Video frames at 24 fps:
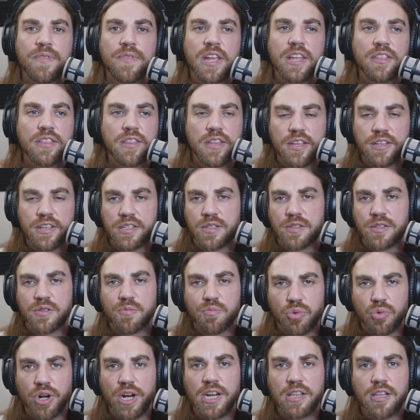And this is
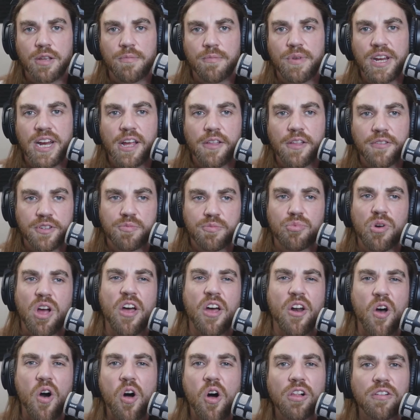bringing them together. This
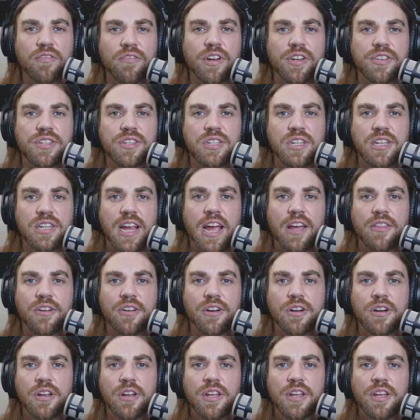brought all of us
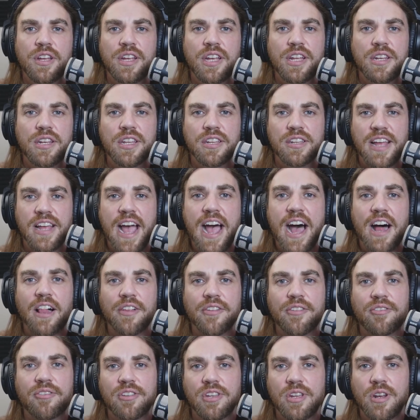together into
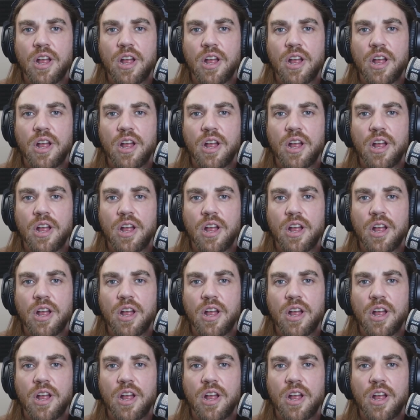Dallas.